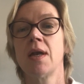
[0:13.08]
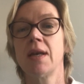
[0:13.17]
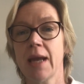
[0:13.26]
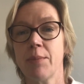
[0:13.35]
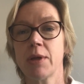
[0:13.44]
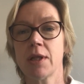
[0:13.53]

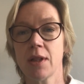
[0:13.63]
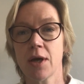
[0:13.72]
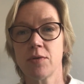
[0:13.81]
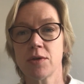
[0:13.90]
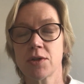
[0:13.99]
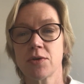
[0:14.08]
Knaphill
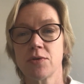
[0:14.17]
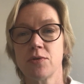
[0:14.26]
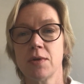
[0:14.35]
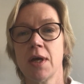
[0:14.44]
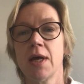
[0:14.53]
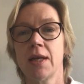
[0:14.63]
Lower
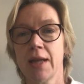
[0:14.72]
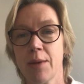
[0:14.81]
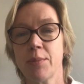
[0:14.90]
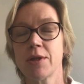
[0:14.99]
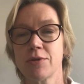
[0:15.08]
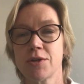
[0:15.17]
School,
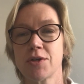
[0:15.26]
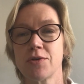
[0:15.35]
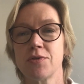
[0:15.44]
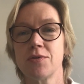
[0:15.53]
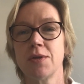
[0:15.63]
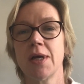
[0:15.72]
Knaphill
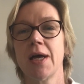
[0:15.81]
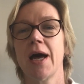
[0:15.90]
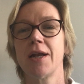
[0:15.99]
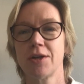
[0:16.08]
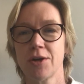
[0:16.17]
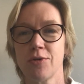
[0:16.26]
School
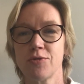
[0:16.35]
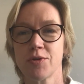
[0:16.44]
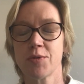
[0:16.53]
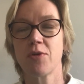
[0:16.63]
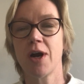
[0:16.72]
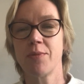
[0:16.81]
and
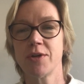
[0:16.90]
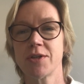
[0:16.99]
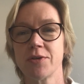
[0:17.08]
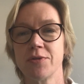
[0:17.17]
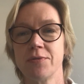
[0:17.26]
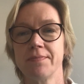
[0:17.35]
Goldsworth Primary
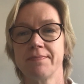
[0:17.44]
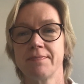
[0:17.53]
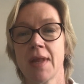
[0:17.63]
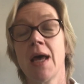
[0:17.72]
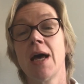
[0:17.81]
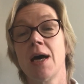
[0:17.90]
School.
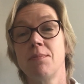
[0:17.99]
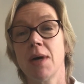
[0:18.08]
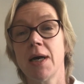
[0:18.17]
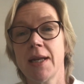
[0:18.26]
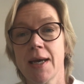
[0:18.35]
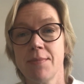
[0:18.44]
And
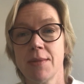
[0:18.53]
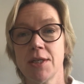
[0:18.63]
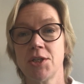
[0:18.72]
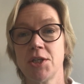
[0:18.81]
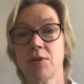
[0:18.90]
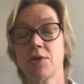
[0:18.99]
my name is
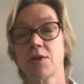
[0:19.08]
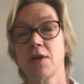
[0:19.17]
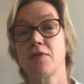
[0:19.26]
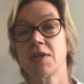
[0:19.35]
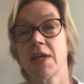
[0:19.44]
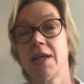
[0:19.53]
Jill
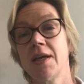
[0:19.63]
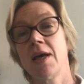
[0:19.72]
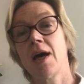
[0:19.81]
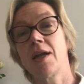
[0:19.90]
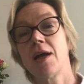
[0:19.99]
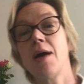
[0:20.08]
Kozlowski
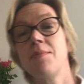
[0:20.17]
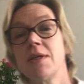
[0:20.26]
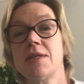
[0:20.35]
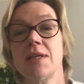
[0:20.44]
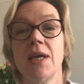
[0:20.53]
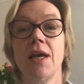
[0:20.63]
and I'm the
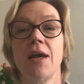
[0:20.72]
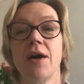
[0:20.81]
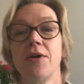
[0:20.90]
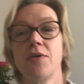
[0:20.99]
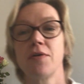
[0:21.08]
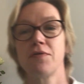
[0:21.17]

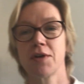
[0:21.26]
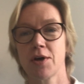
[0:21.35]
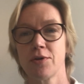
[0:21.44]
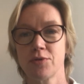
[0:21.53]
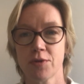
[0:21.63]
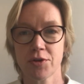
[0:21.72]
CEO of the
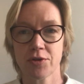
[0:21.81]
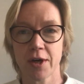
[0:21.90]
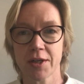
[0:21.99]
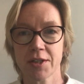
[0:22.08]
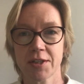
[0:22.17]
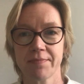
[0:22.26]
Goldsworth
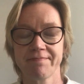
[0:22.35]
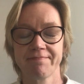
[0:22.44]
Trust.